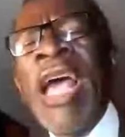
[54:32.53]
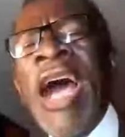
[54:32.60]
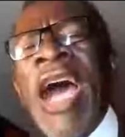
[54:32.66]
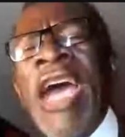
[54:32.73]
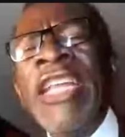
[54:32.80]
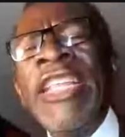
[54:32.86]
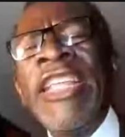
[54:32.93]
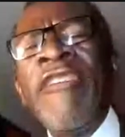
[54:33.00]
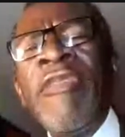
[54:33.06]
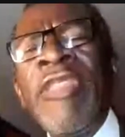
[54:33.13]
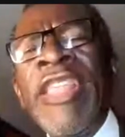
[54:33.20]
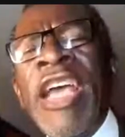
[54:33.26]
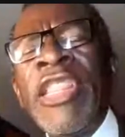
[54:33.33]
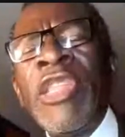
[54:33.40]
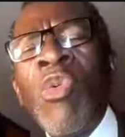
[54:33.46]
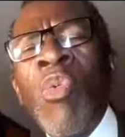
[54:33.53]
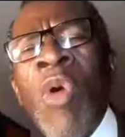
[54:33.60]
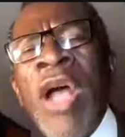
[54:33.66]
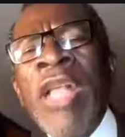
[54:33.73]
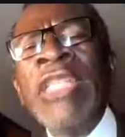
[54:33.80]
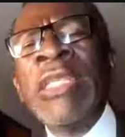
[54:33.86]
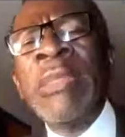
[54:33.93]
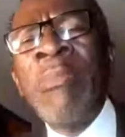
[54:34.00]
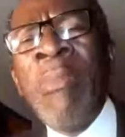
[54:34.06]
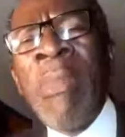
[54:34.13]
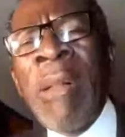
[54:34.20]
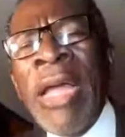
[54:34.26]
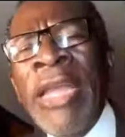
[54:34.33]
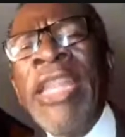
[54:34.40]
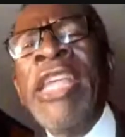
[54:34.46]
and they are the ones
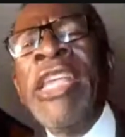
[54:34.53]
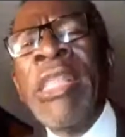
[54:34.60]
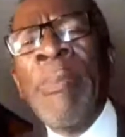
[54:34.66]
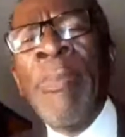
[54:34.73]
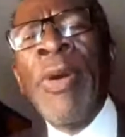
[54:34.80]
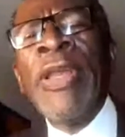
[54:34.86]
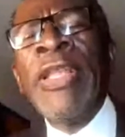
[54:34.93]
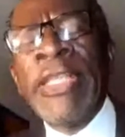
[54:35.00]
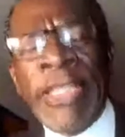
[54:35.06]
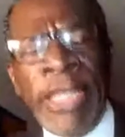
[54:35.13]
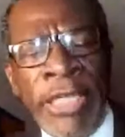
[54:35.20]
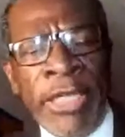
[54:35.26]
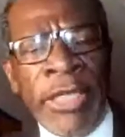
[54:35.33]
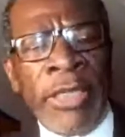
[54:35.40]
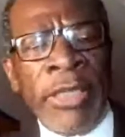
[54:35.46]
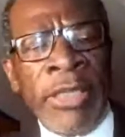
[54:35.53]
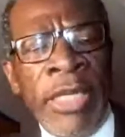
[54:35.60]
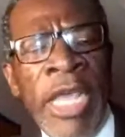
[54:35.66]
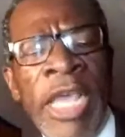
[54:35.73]
manning the polling stations,